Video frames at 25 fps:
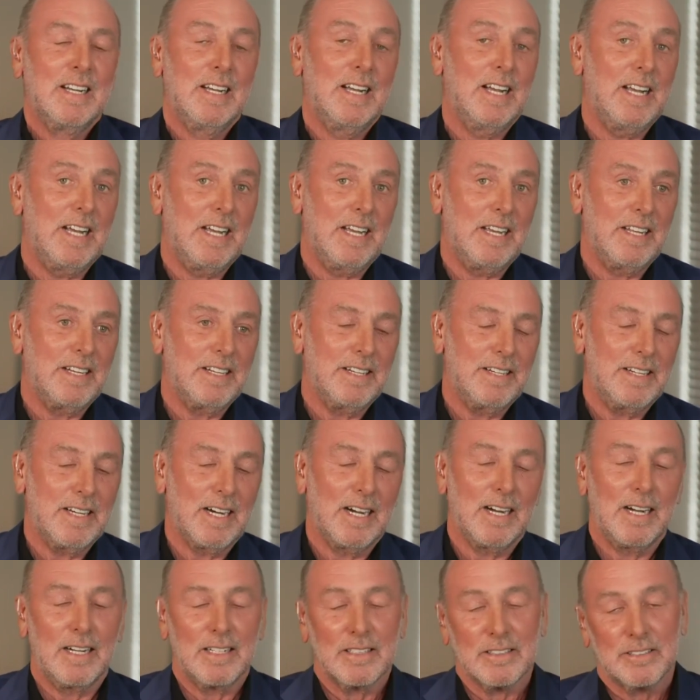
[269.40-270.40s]
And
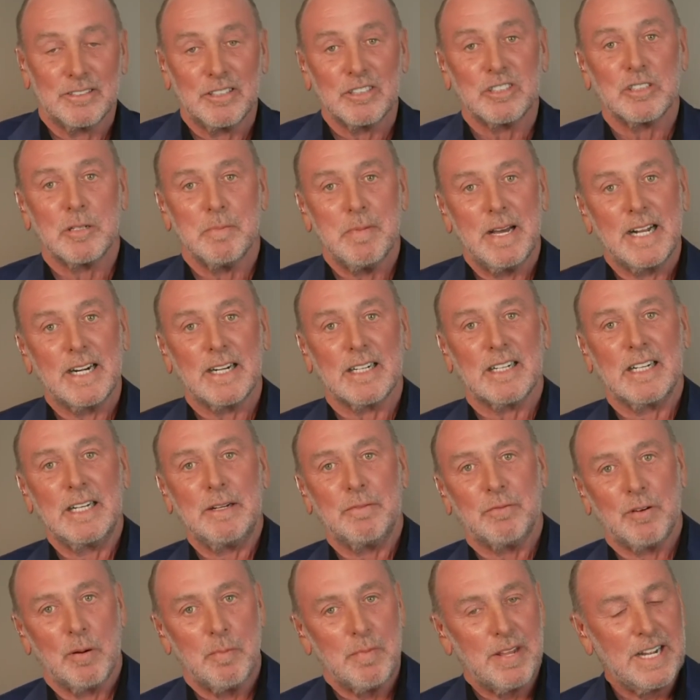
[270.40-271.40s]
systematically
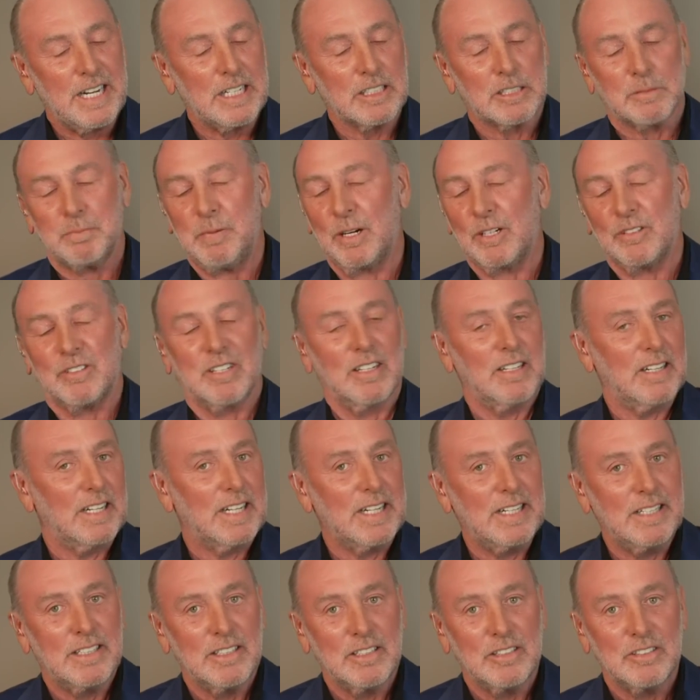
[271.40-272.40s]
from there spoke to
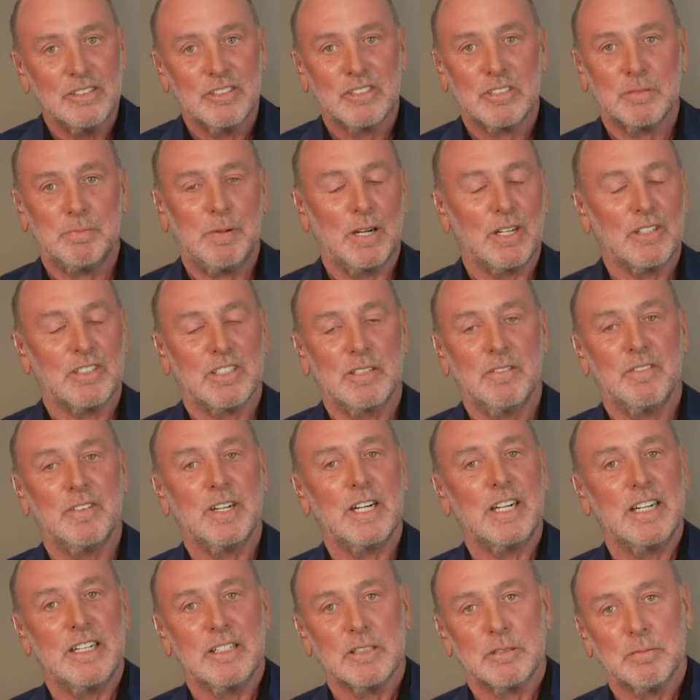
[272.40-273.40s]
leaders, spoke to
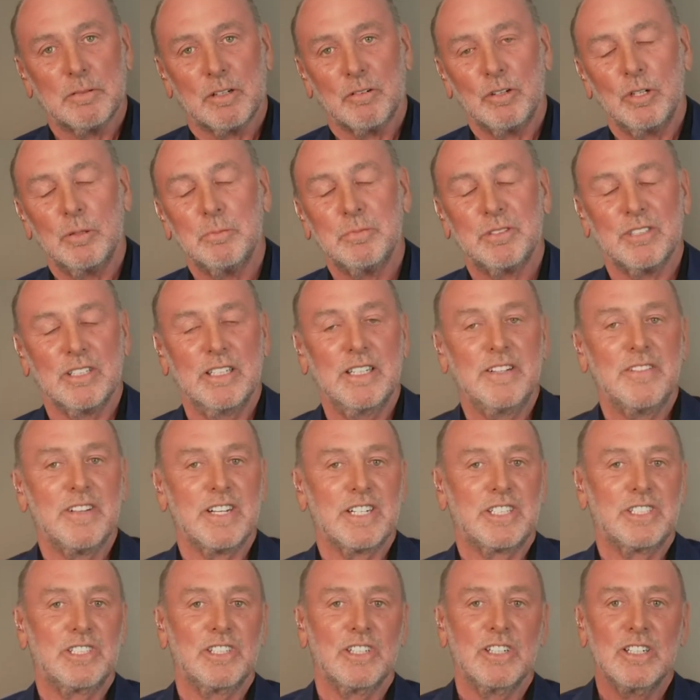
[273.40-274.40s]
various groups in
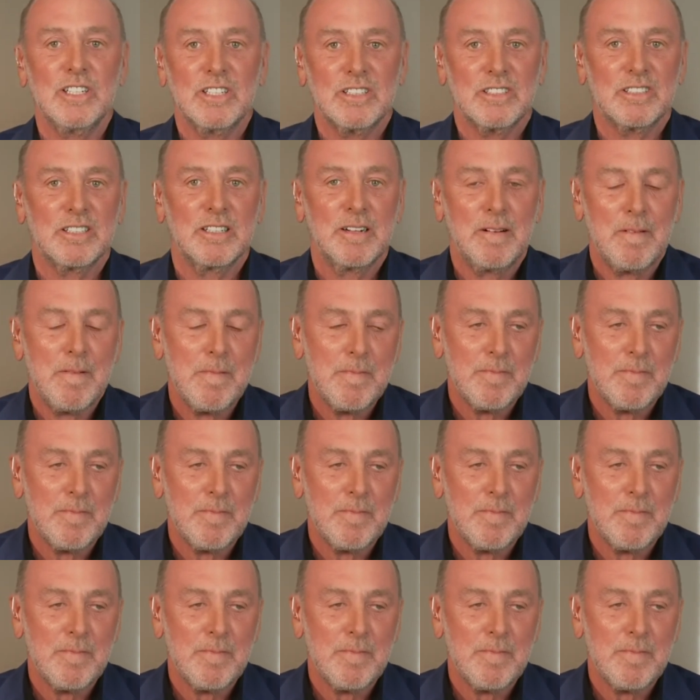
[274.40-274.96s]
the church.